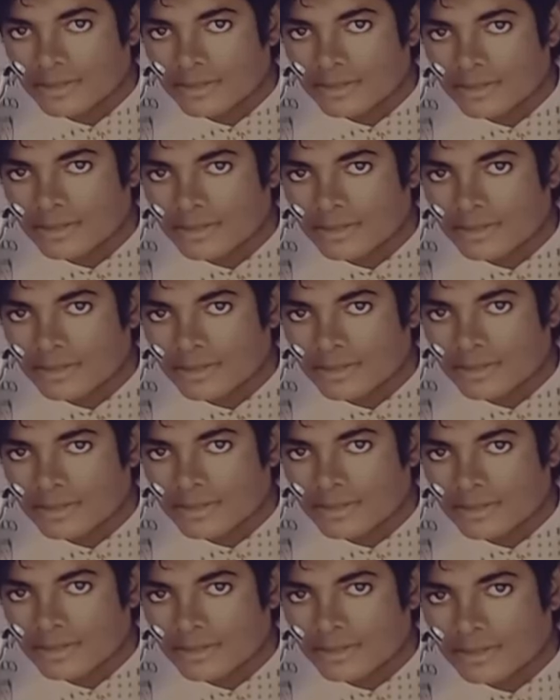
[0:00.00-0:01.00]

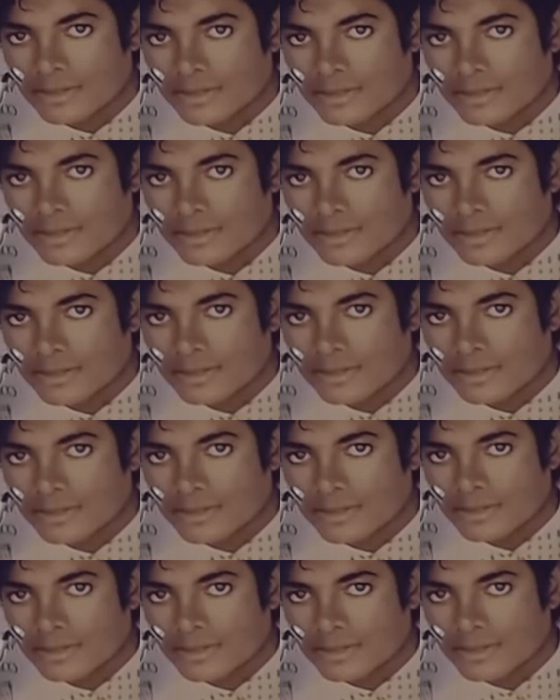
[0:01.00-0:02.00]

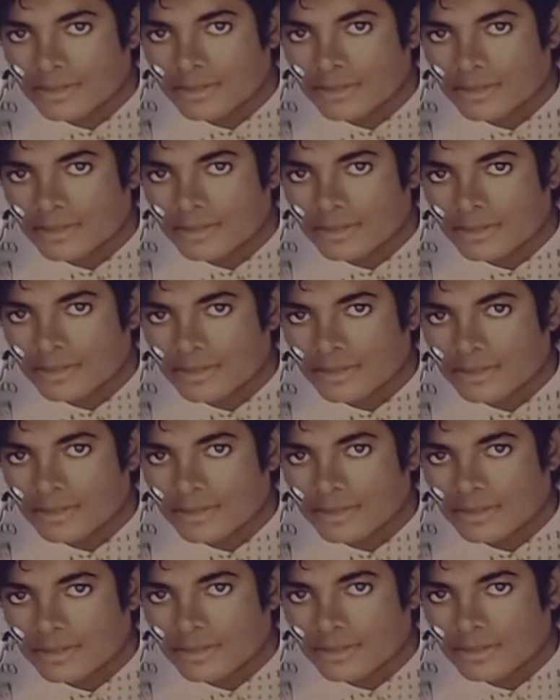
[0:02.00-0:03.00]

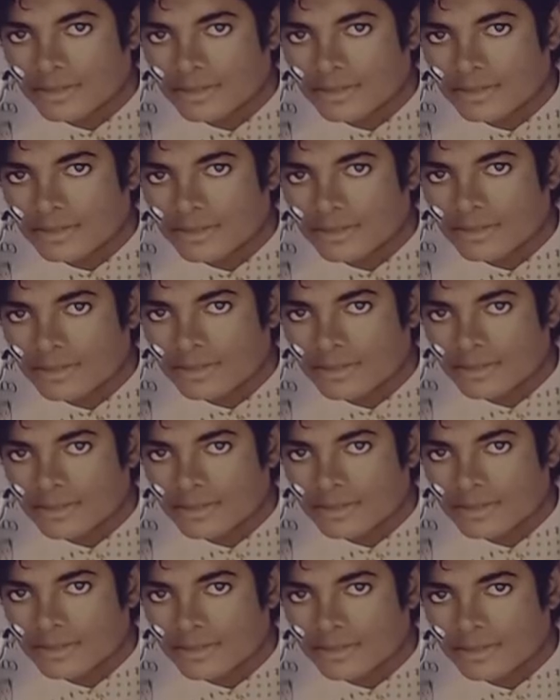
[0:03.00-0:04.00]

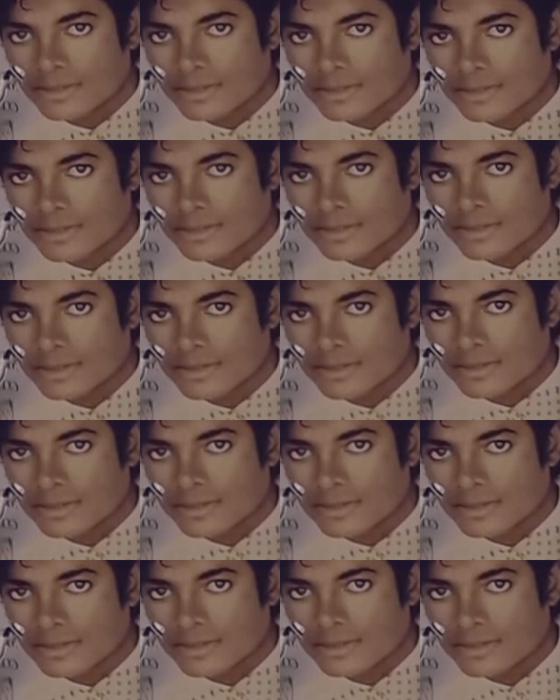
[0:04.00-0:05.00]

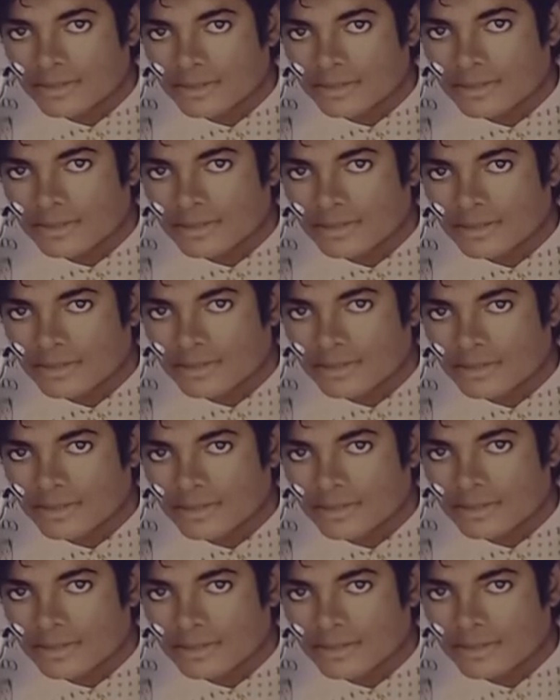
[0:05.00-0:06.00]

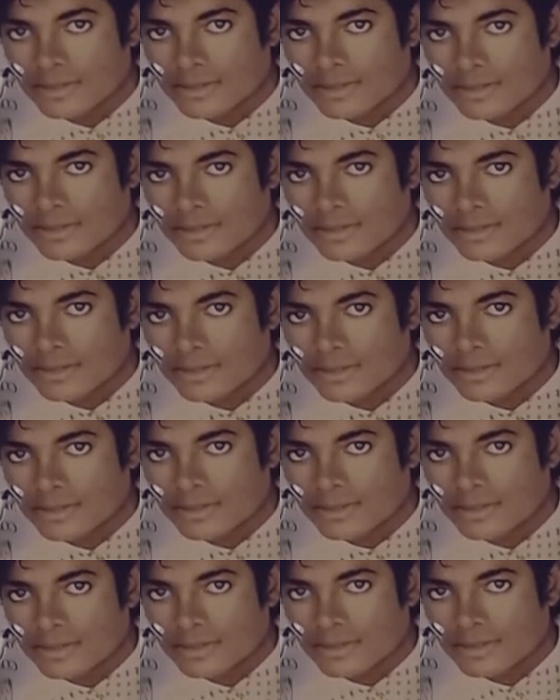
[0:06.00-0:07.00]

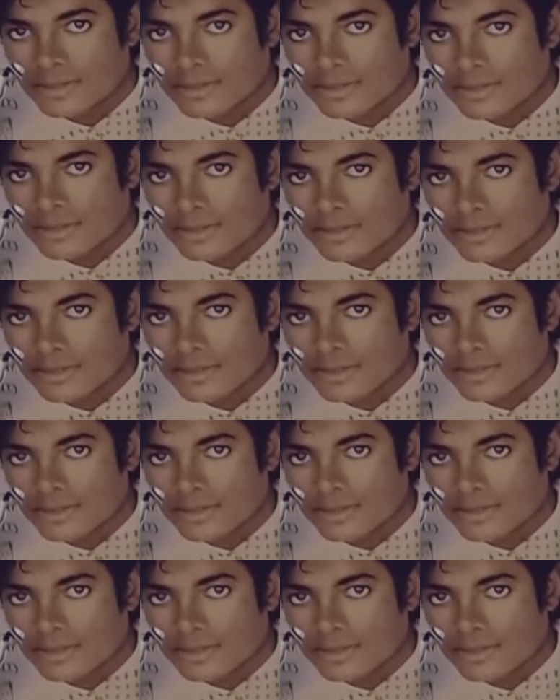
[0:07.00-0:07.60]
This person isn't speaking.